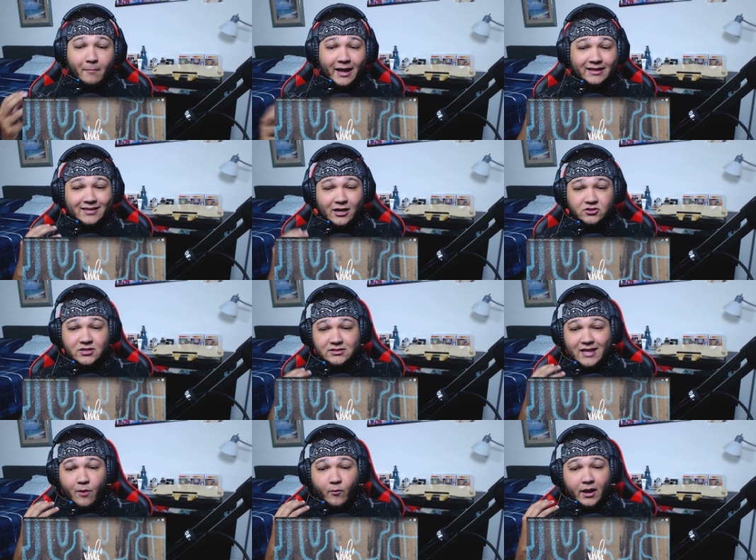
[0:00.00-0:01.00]
Mike tells
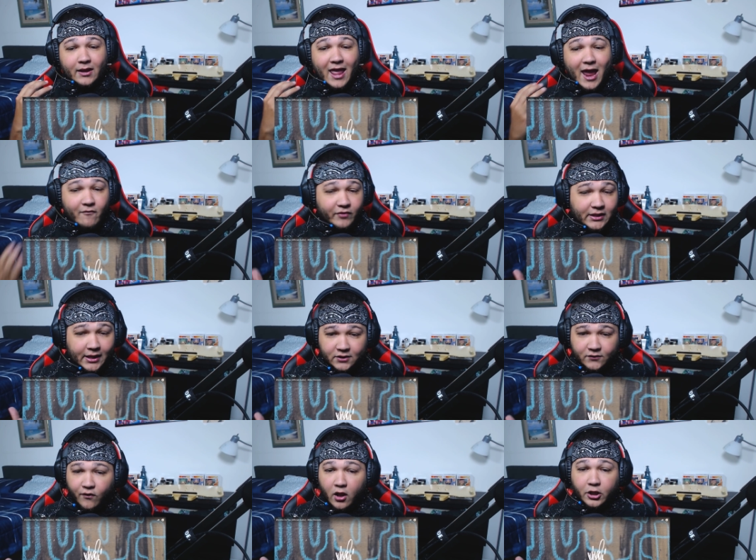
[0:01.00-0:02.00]
us that when everything
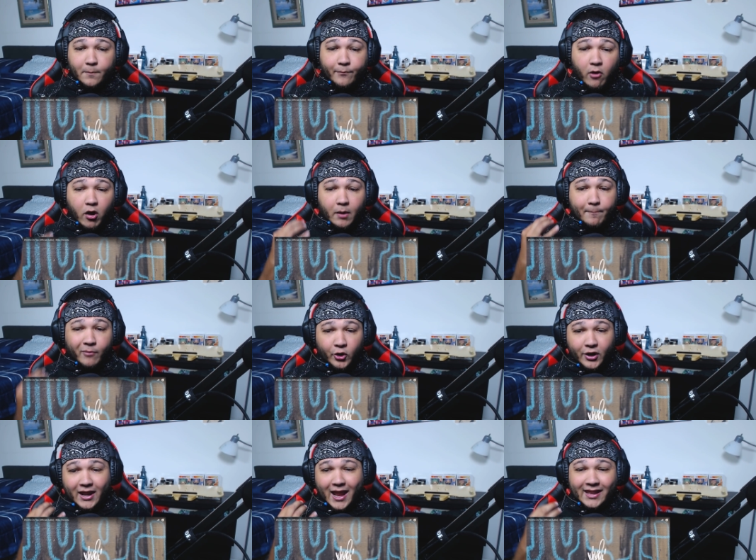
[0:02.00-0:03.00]
is falling apart,
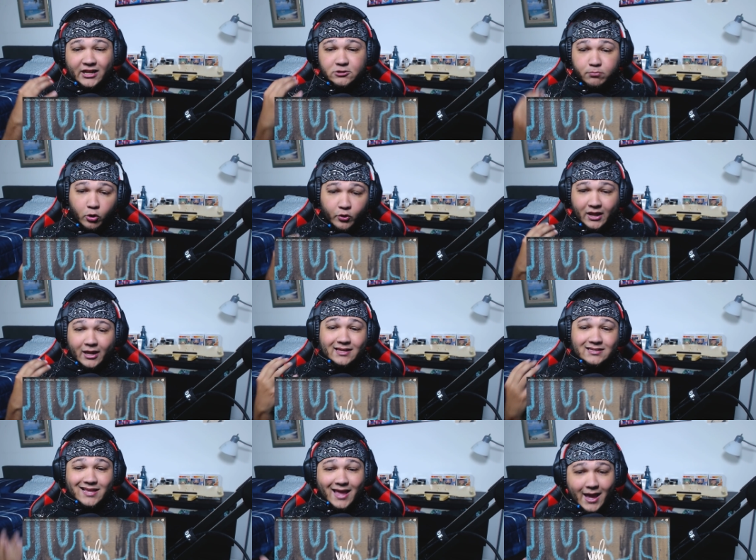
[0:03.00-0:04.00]
burning, and exploding in
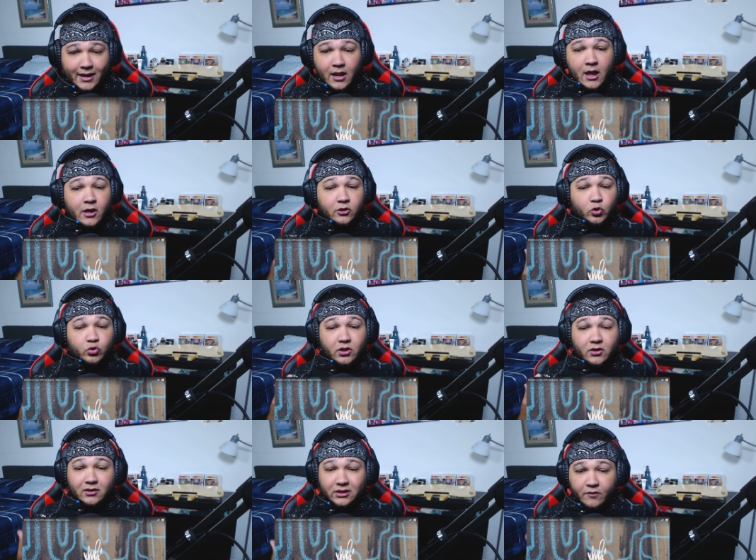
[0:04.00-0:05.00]
his head due
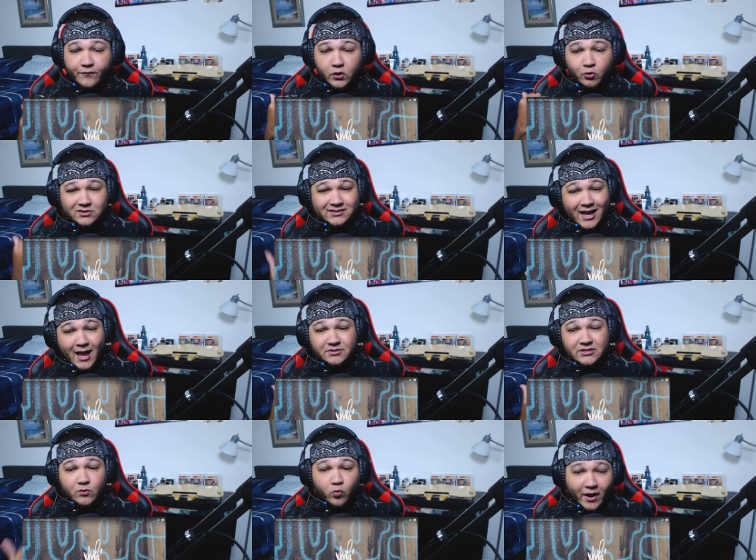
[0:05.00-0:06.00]
to the difficult
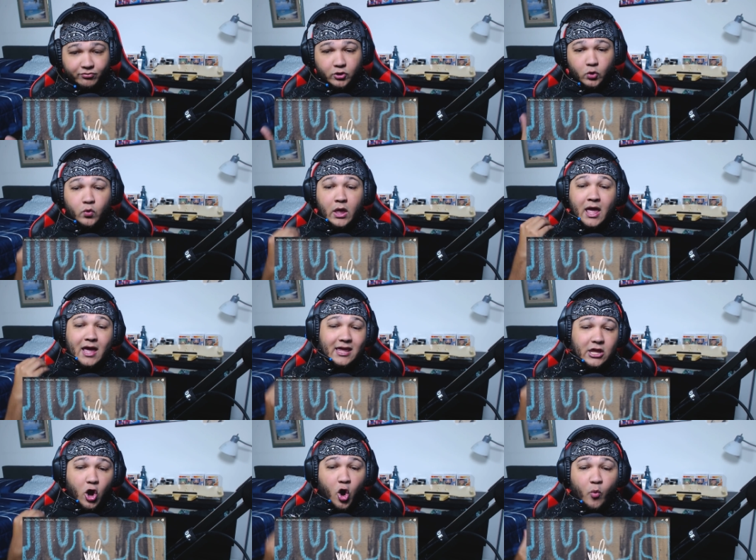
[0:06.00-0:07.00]
times he went through,
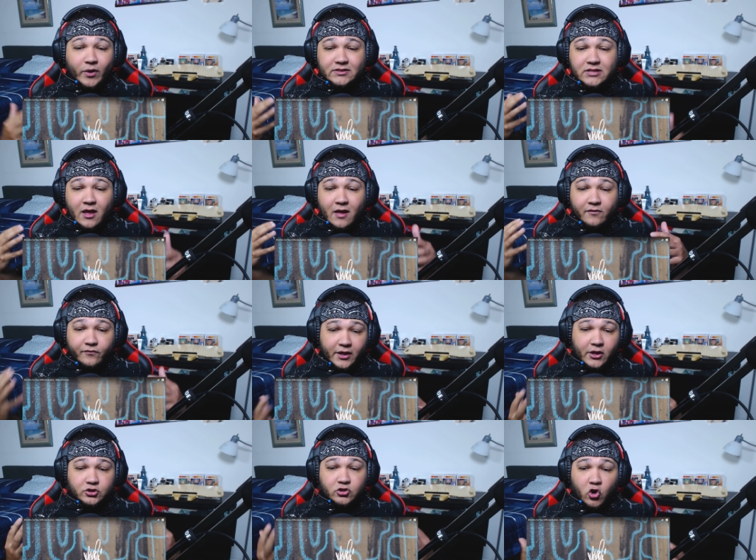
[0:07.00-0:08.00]
he always
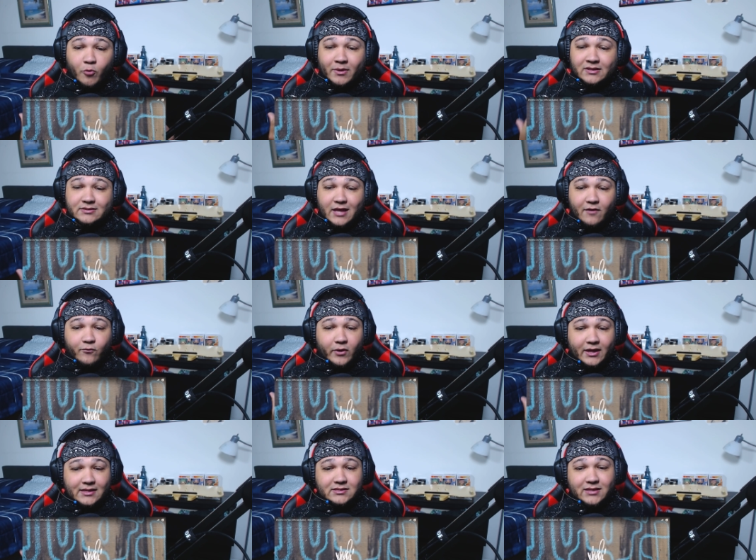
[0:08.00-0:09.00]
feels home and safe
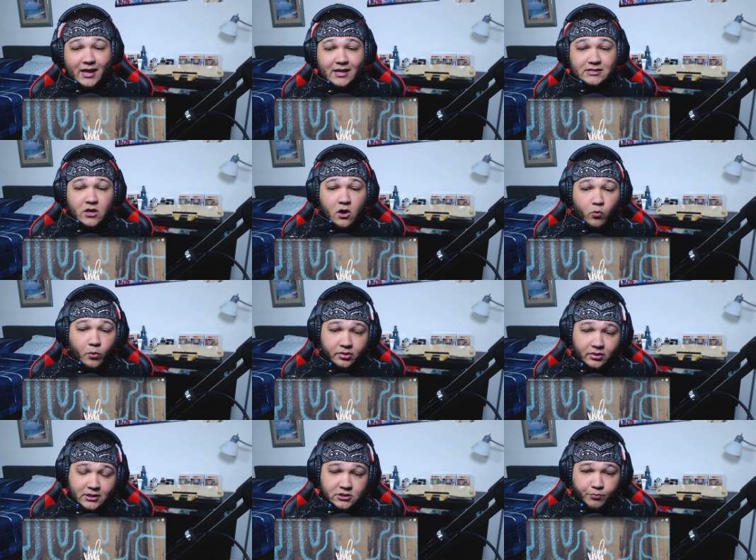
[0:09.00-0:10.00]
when he stays
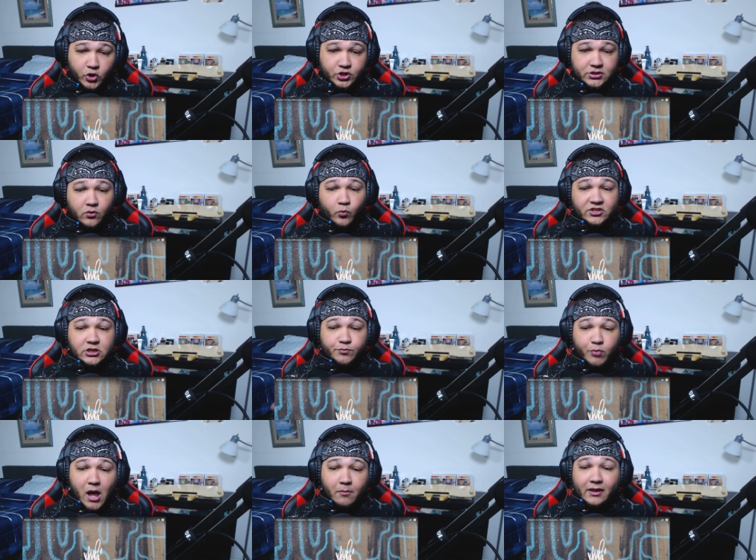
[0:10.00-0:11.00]
with this person, which is
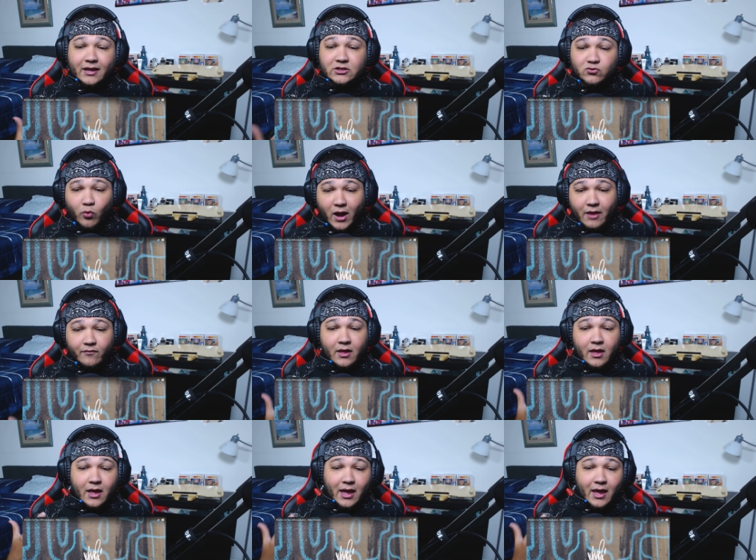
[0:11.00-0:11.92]
probably his wife,